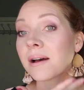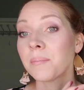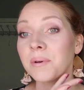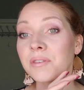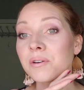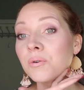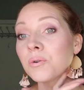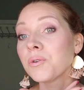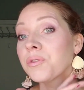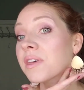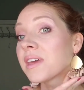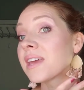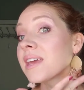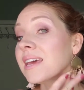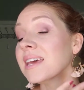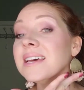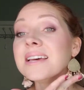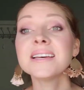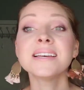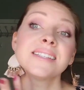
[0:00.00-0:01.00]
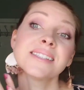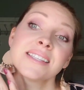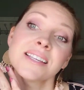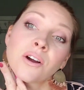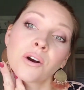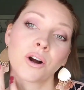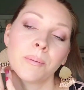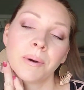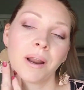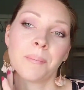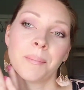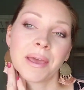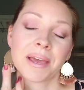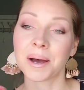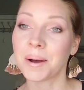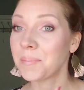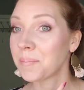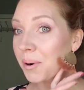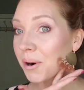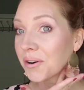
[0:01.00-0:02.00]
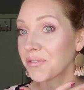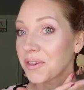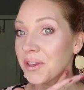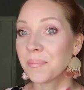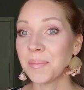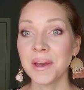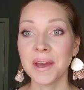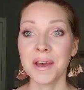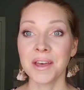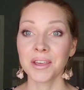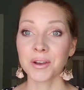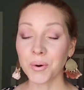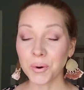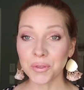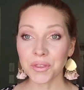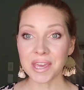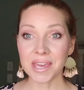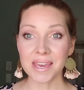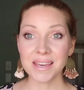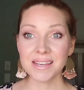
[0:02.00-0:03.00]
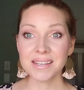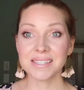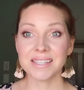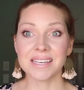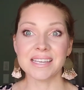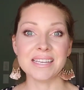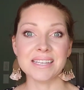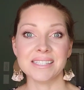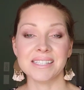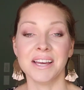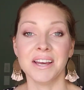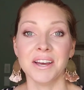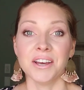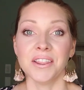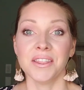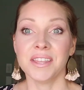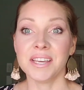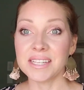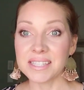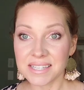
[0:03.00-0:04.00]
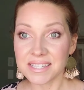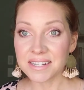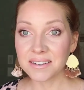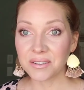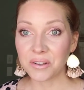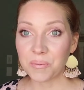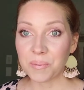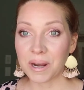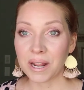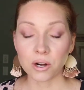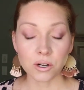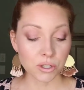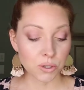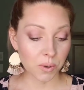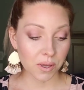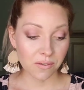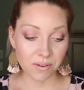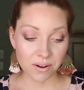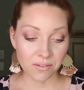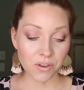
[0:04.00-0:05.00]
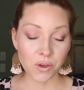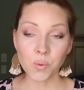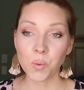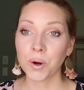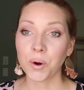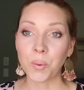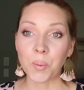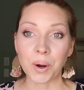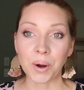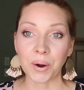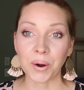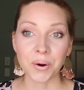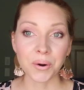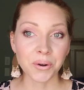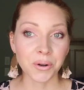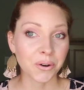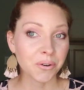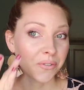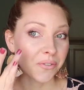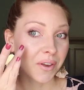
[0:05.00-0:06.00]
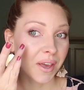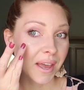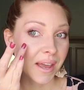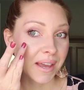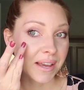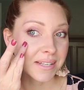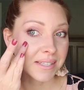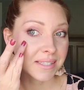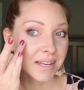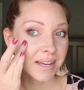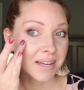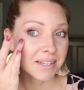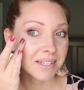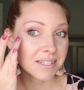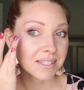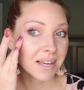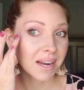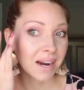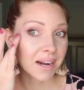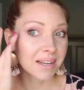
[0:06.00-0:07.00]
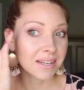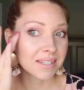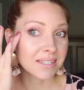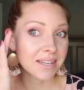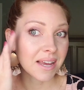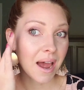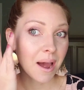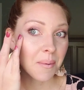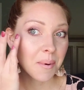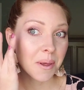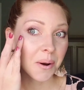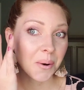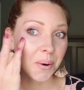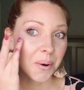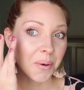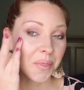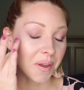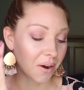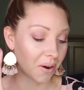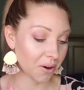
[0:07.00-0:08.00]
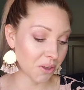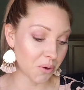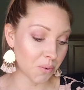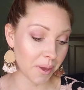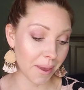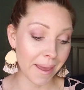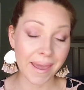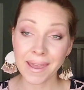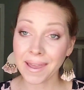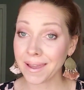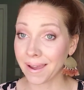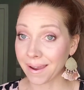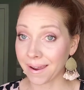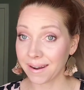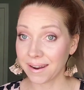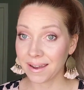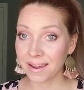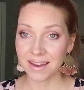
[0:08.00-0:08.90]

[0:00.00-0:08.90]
But the cool thing is, or not makeup, perfume. The cool thing is This is an illuminator, so even if you want to wear it on your face and just kind of dab it on there, you can.